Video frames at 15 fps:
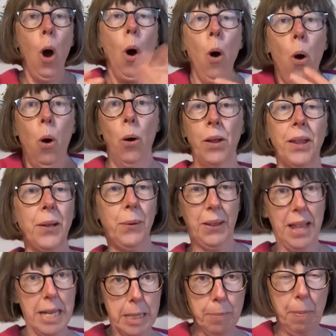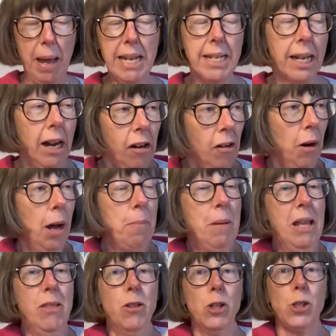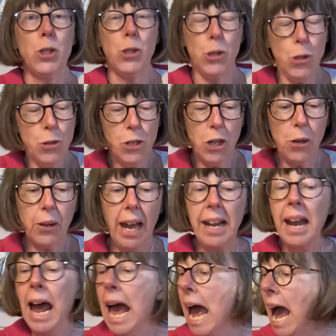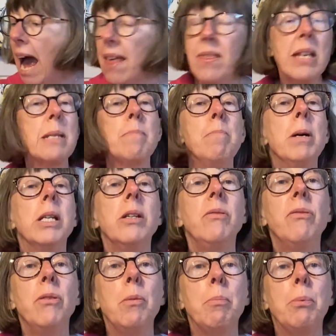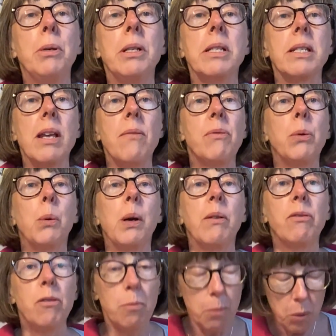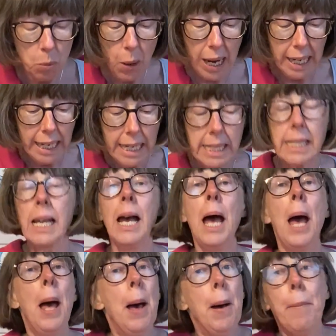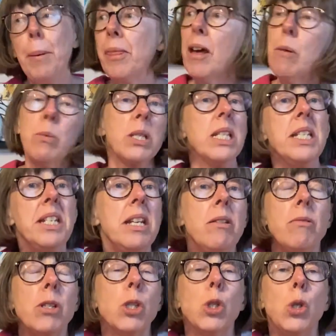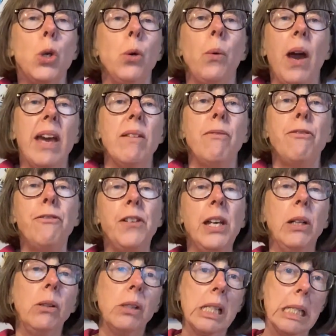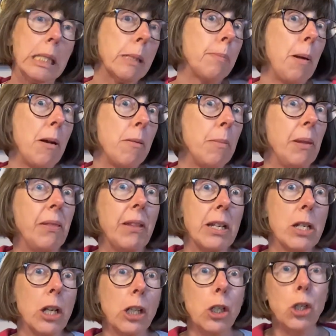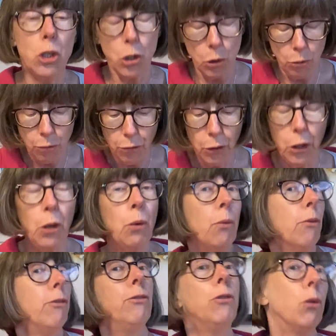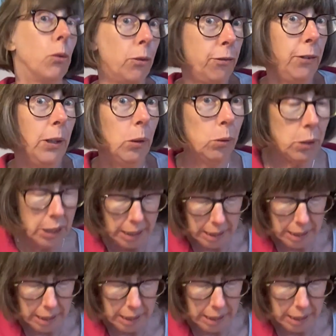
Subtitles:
Oh, that's better. I'm in the studio again and there's muddy footprints everywhere from my wellies, but that was the nearest to a field experiment that I could do for you for a field